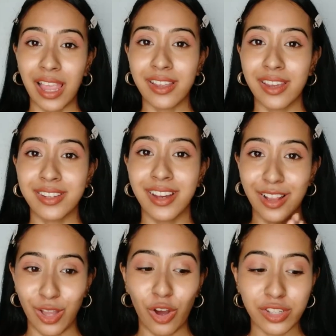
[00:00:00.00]
like it
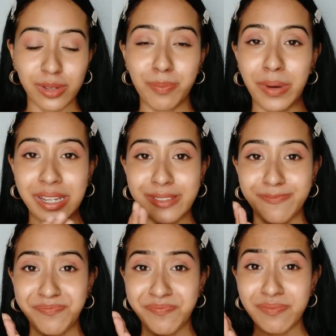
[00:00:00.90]
a lot, but
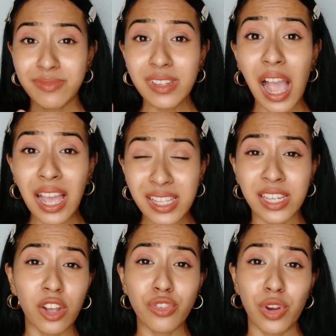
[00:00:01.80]
I
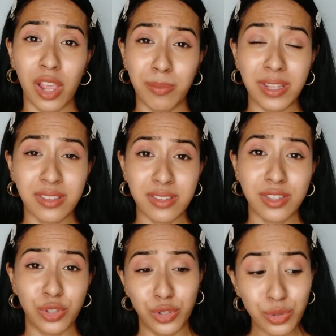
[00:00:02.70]
cannot recommend
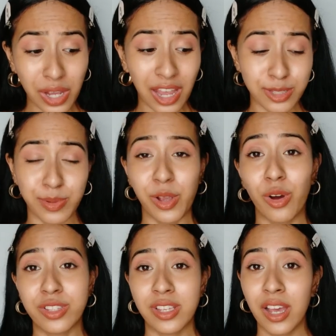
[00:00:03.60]
this to you guys,
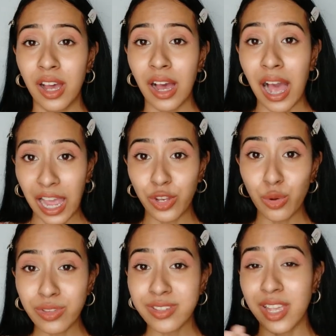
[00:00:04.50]
because I
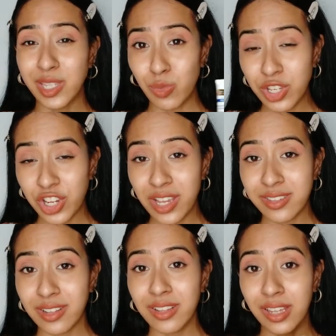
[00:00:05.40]
know this has witch
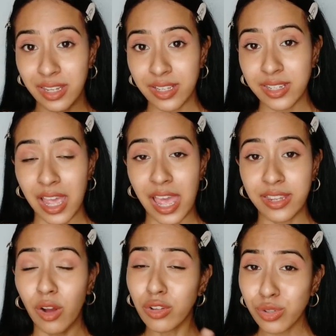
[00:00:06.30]
hazel in it,
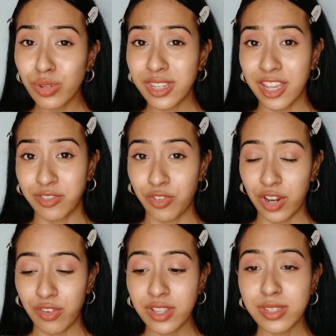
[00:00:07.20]
and also it has
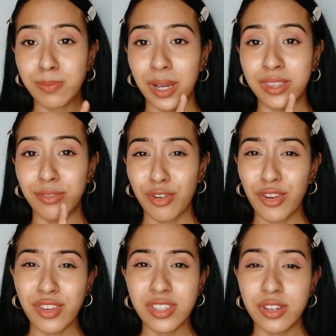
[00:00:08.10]
fragrance, but the
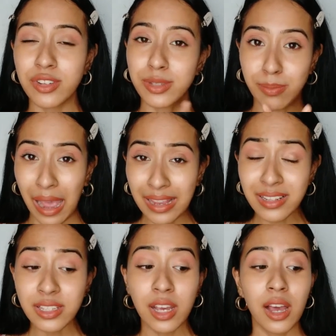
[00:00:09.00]
fragrance here is
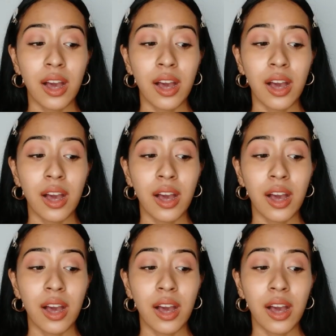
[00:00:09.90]
mild.